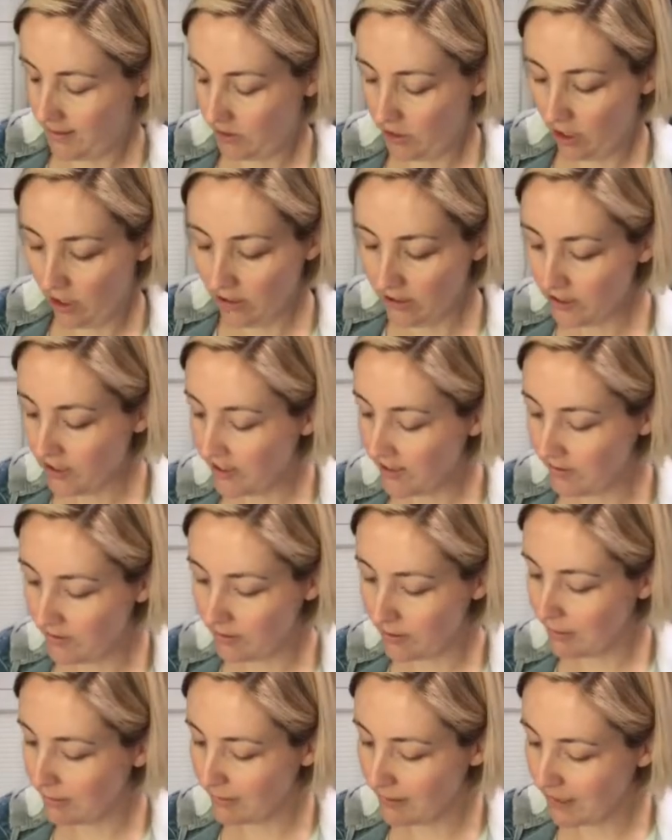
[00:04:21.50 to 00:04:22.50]
told you this
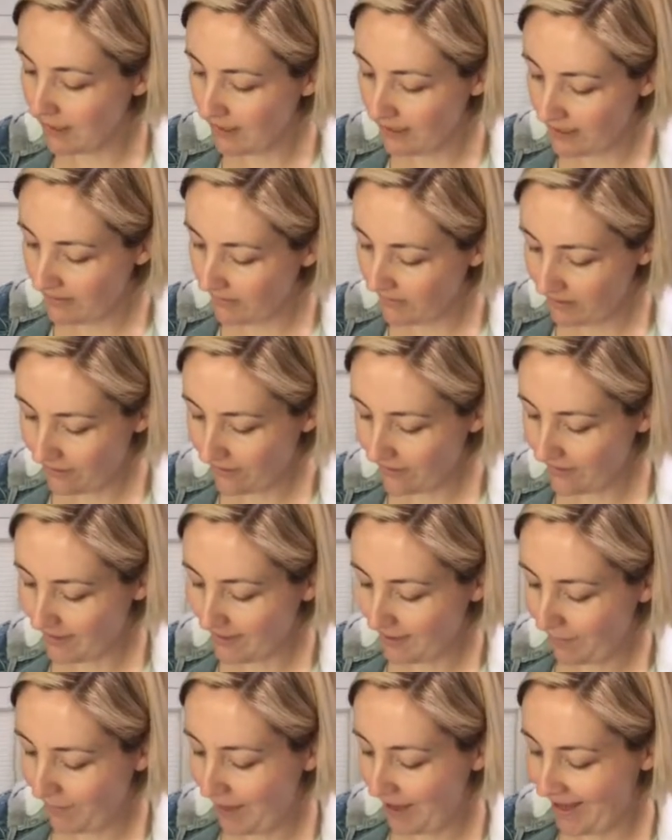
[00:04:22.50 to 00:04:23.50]
was a really difficult
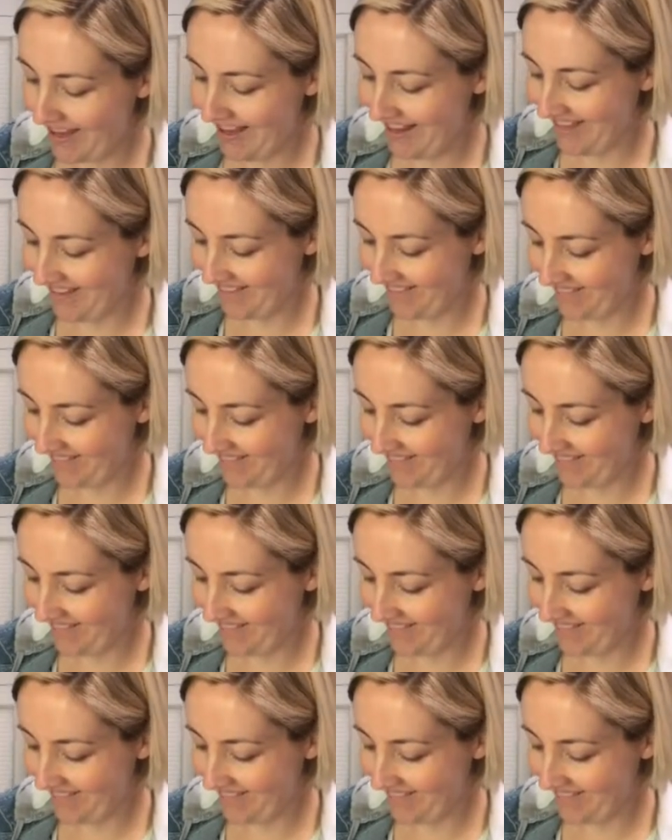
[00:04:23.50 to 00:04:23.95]
recipe.